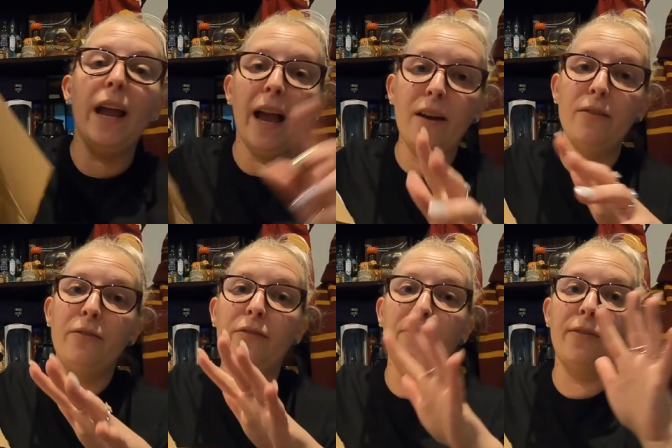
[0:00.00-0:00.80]
I
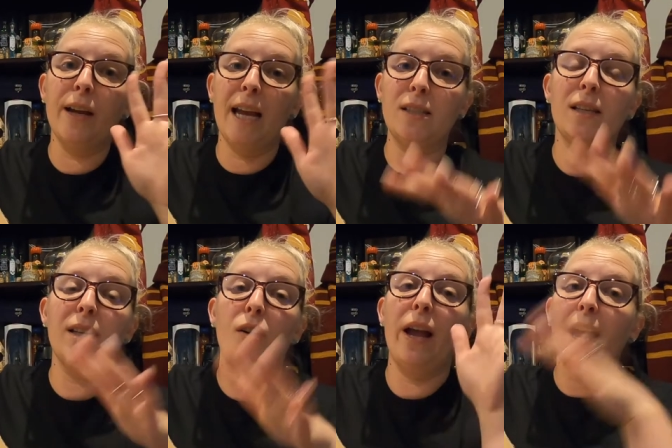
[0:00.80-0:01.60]
have. As I
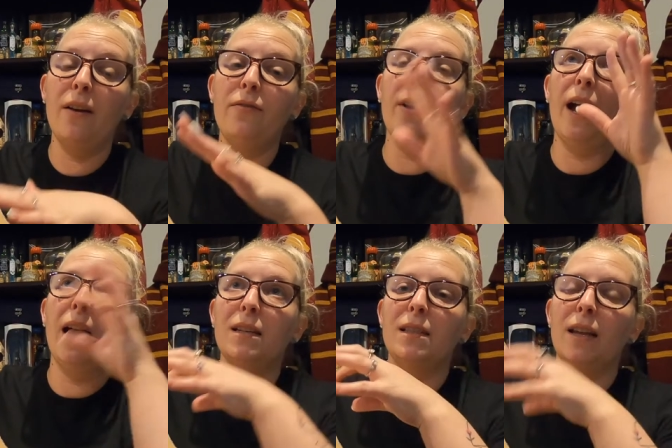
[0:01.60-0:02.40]
said, I have
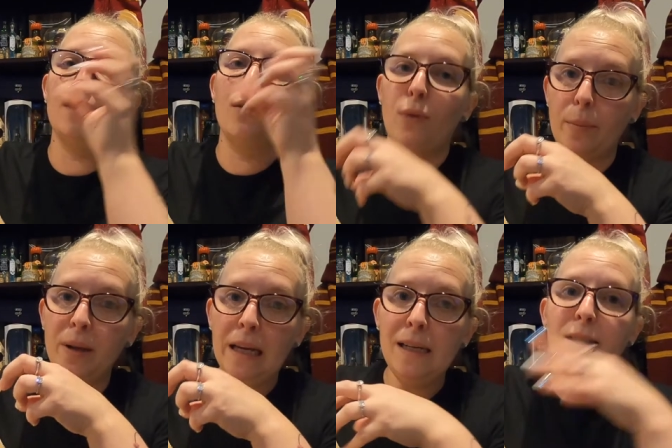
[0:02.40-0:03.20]
undone the
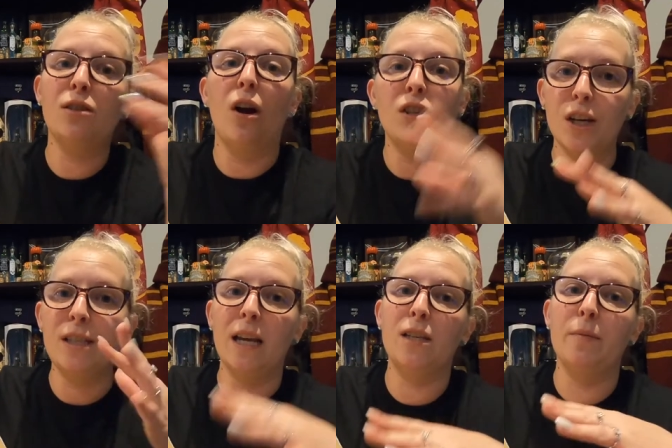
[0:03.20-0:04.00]
wrappings. I
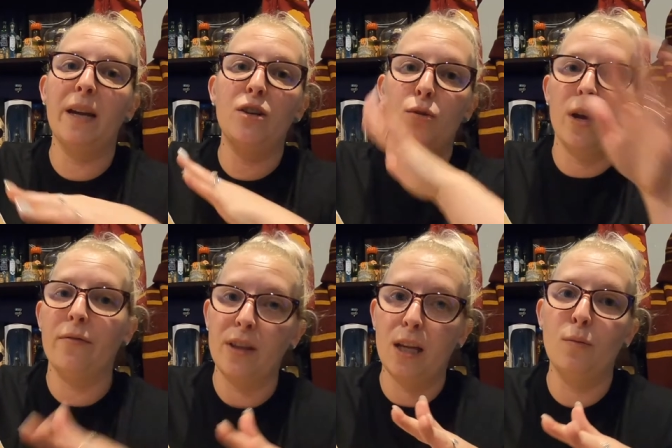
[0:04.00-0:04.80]
just had to make sure
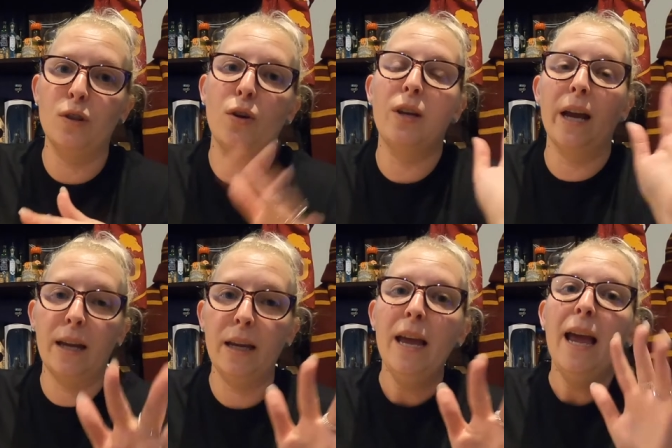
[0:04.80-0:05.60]
everything was
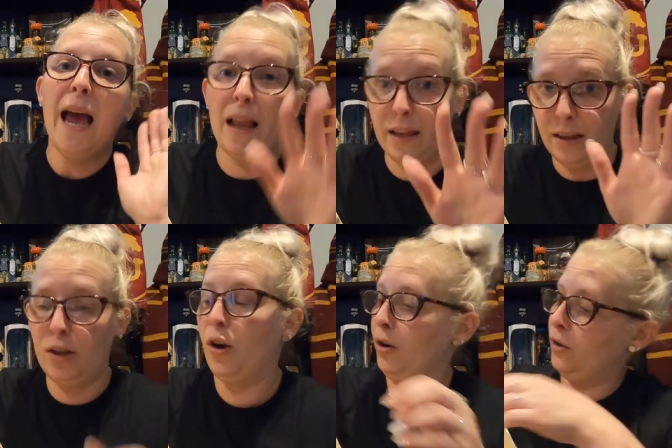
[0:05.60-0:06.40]
okay and let
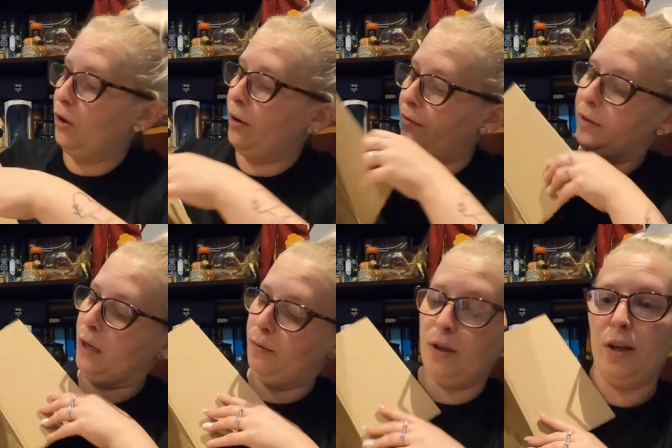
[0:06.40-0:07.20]
the owners know
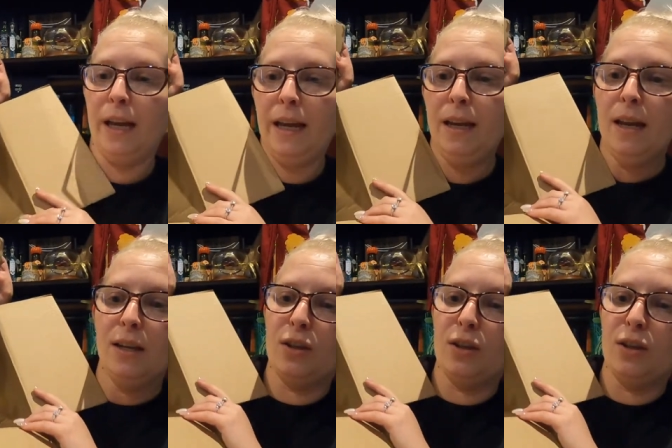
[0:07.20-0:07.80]
everything was okay.